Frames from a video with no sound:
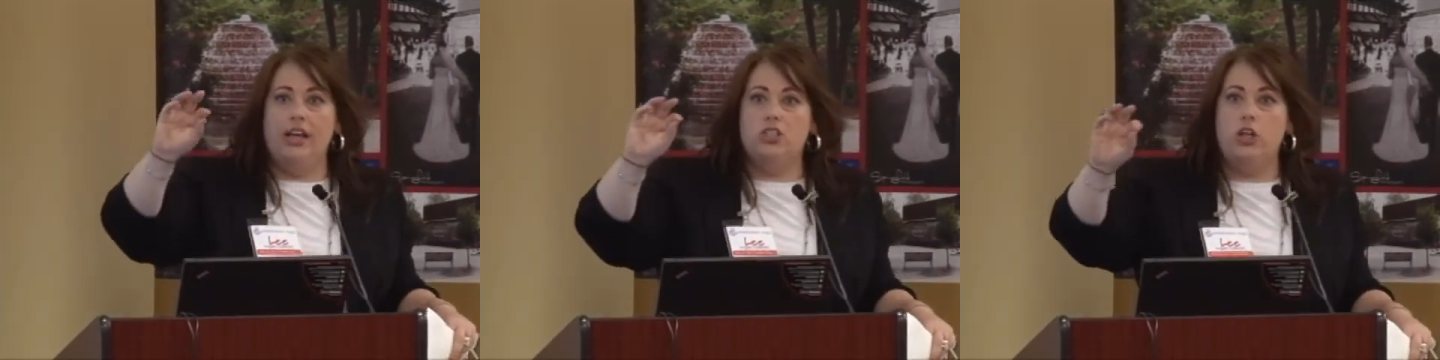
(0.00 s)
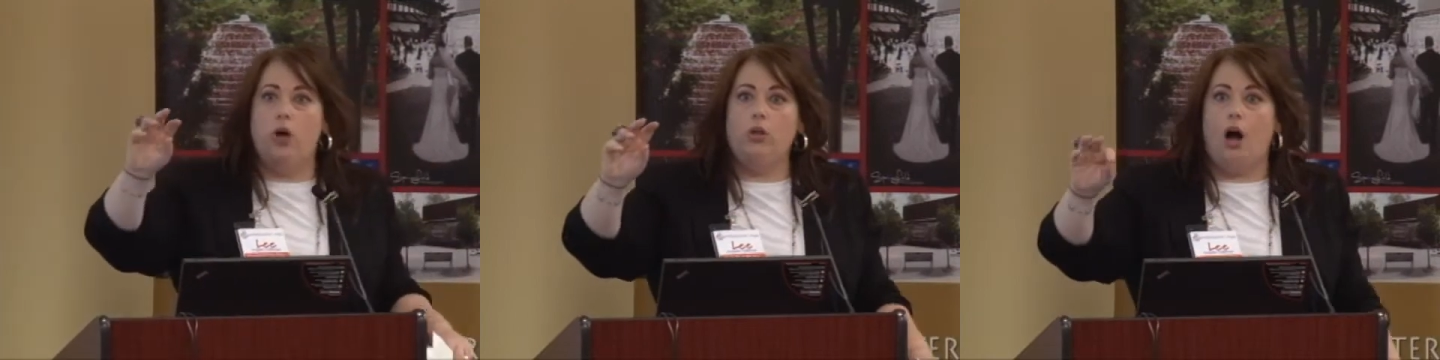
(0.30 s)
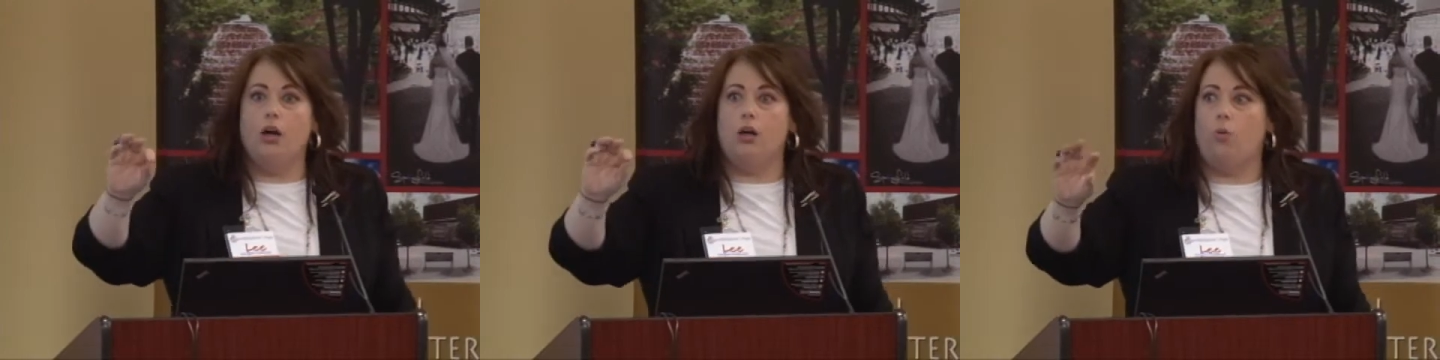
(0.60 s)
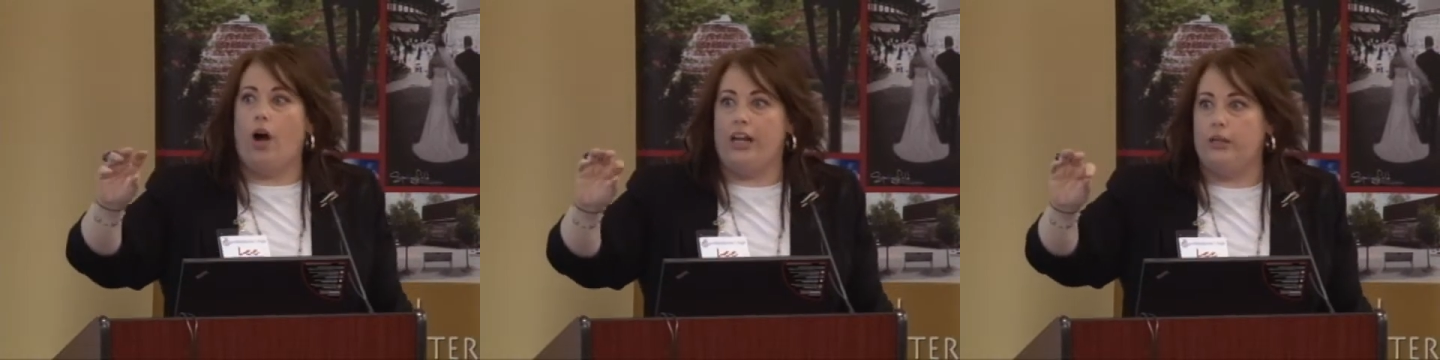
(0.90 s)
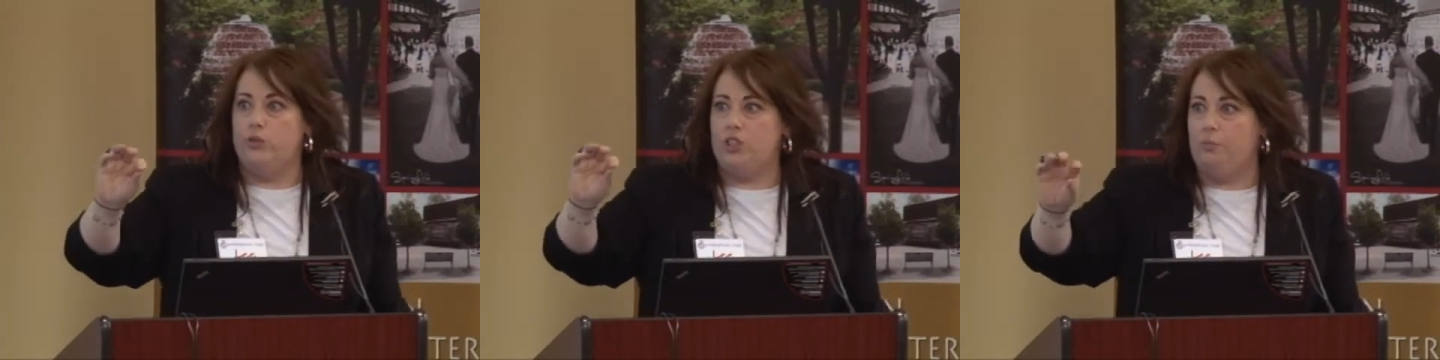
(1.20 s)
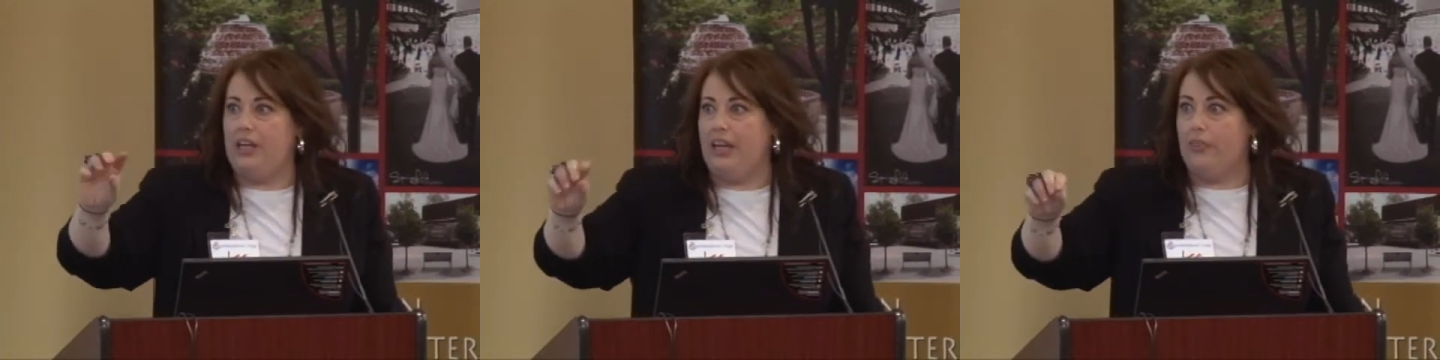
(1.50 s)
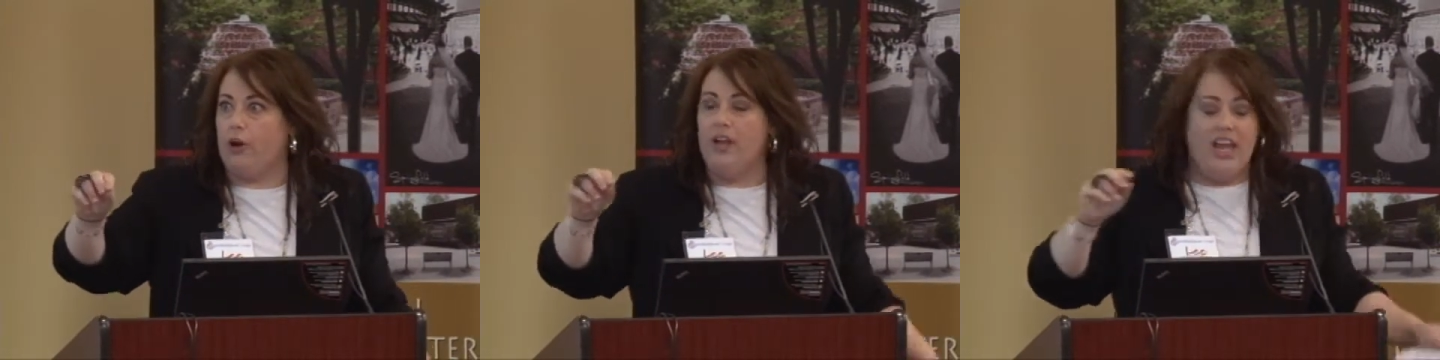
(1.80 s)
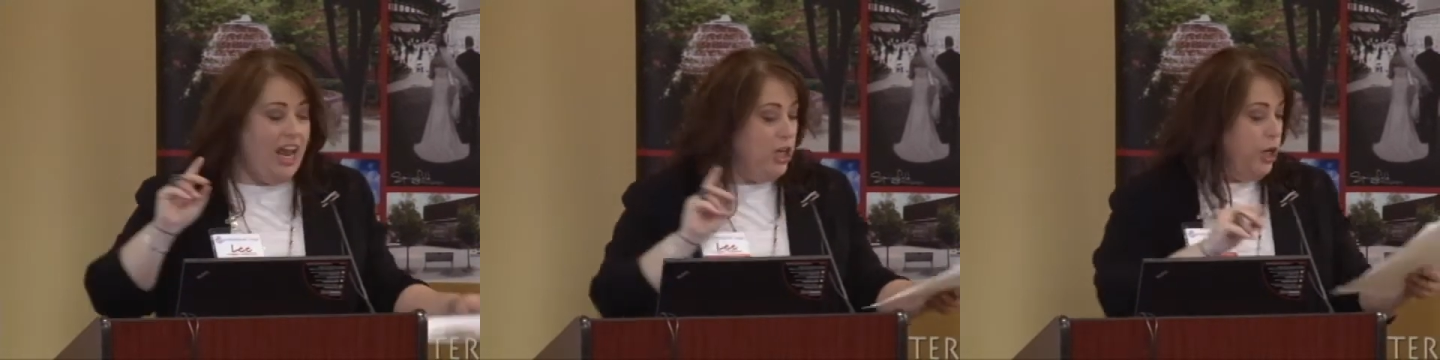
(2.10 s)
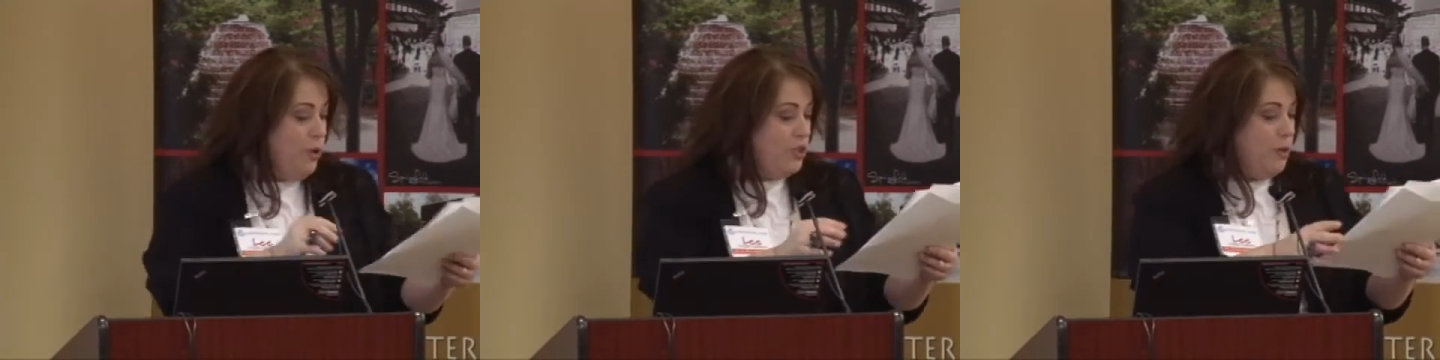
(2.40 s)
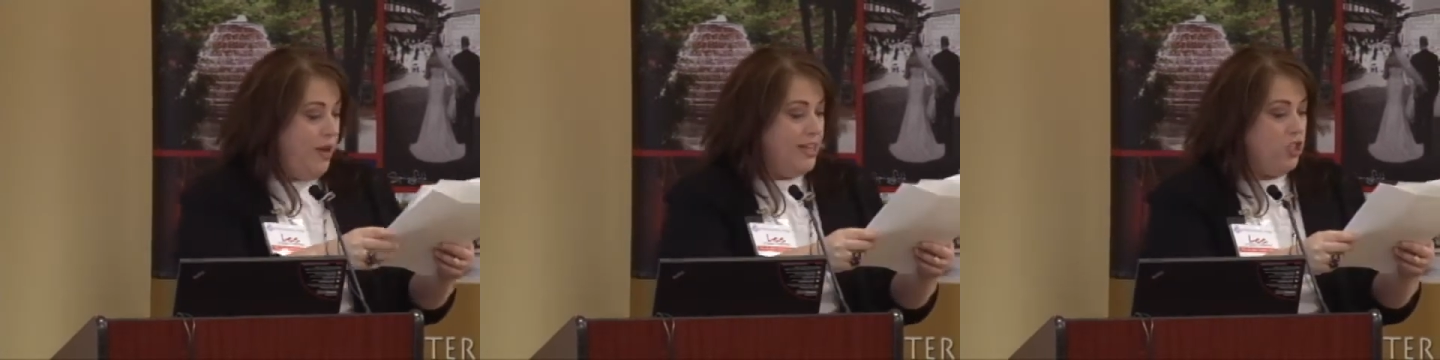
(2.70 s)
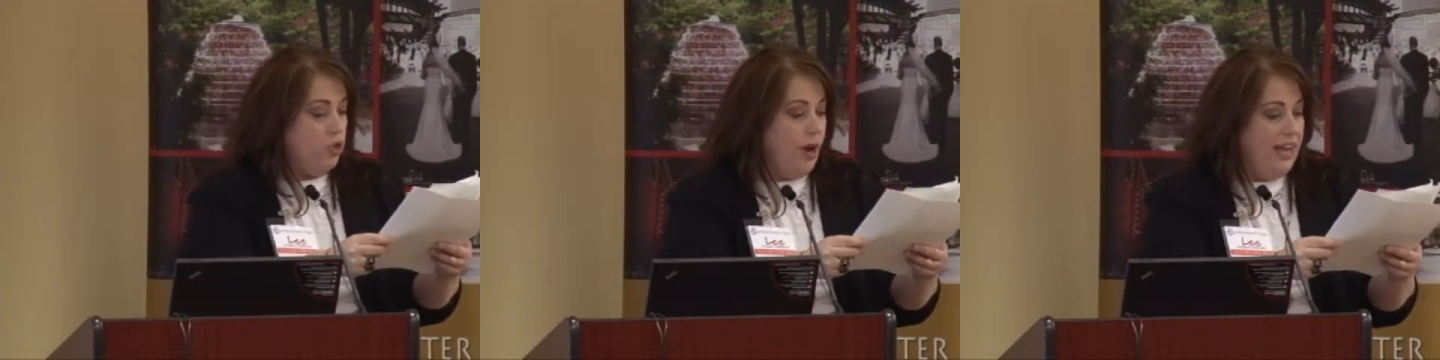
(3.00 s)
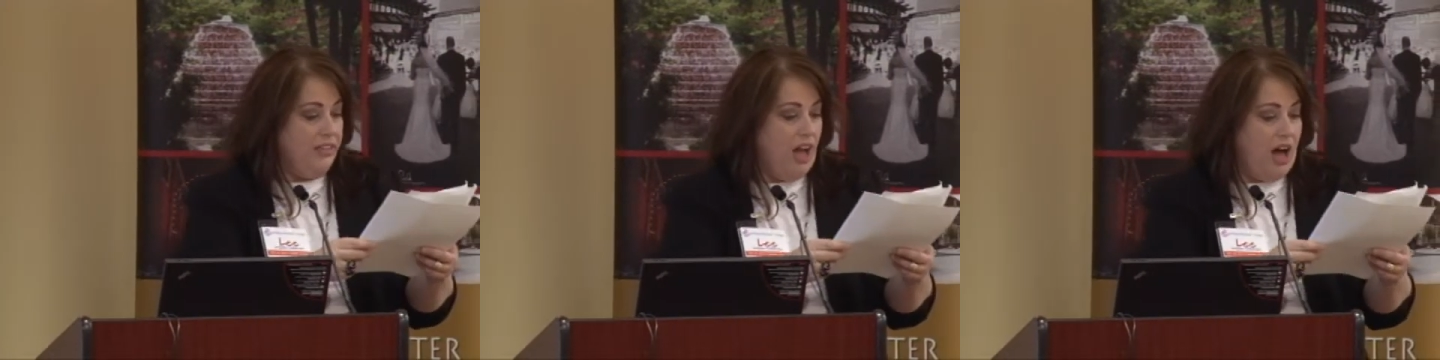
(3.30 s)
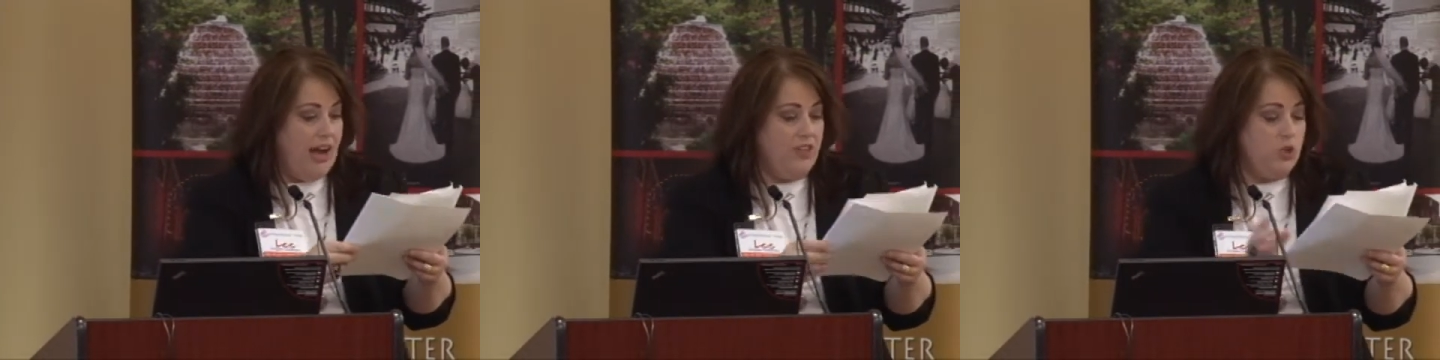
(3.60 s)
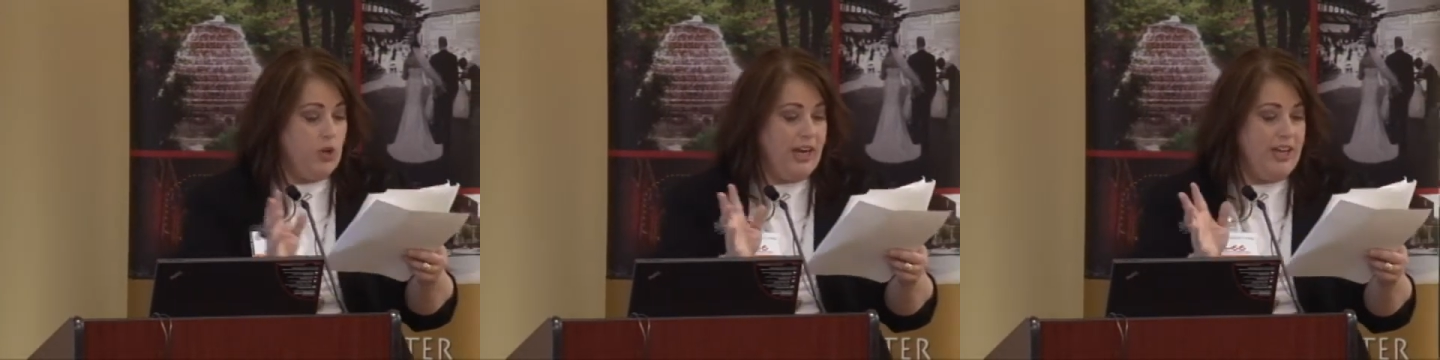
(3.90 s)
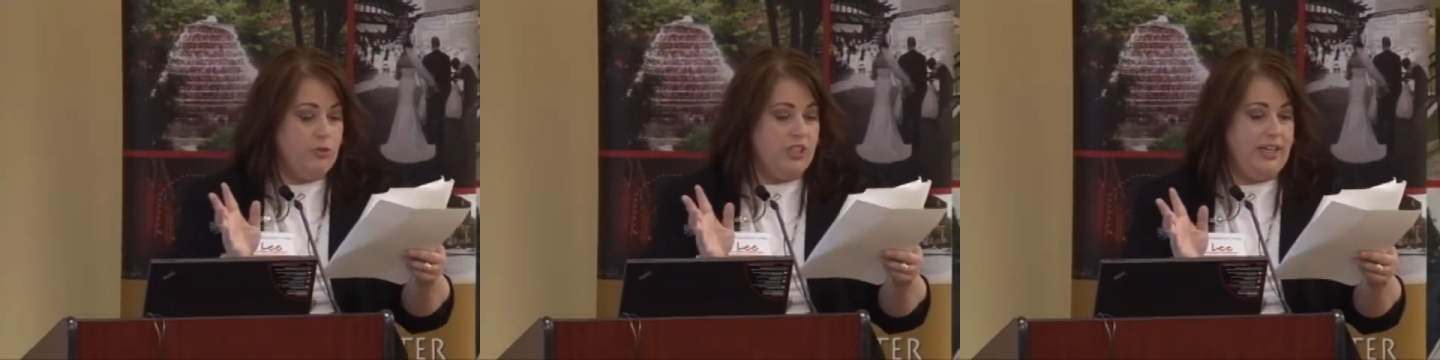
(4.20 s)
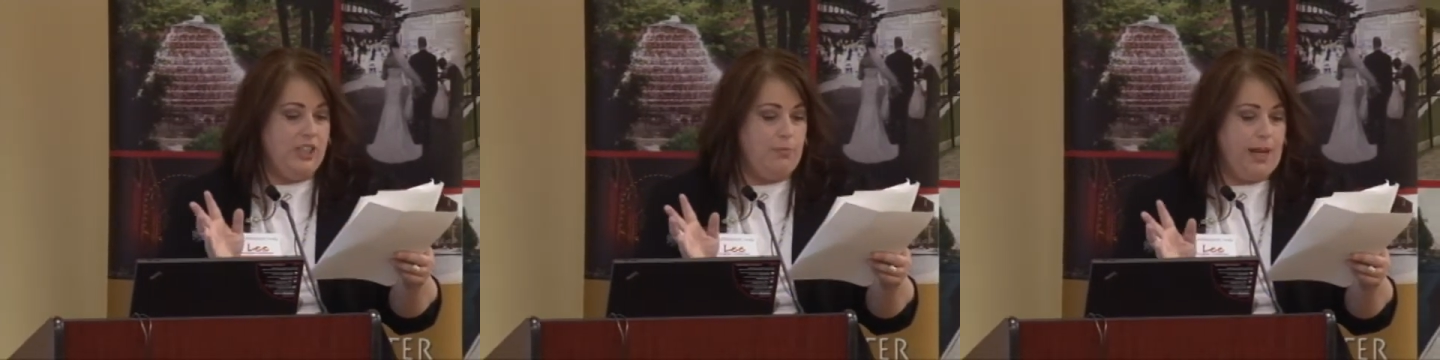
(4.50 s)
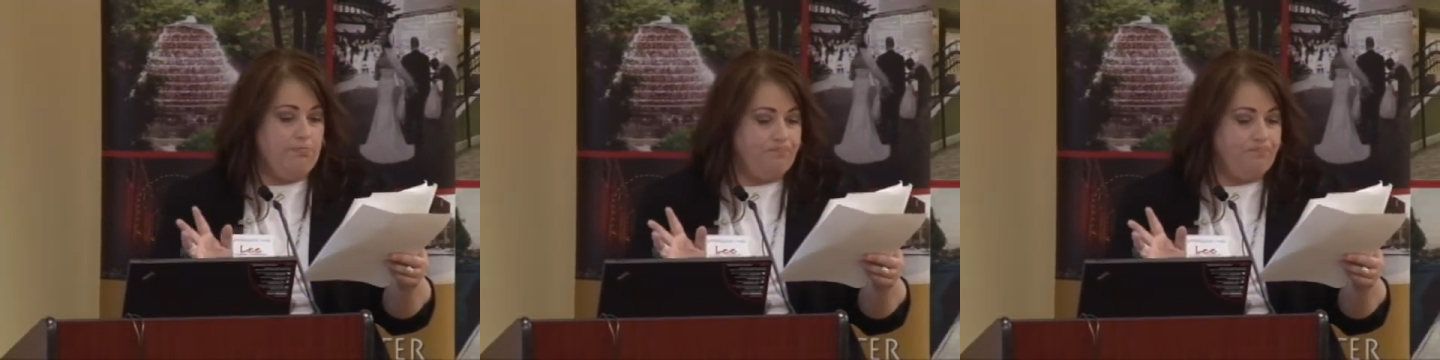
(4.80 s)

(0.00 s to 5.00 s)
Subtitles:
is no longer what it used to be either. It used to be a straight line. This is really interesting to me.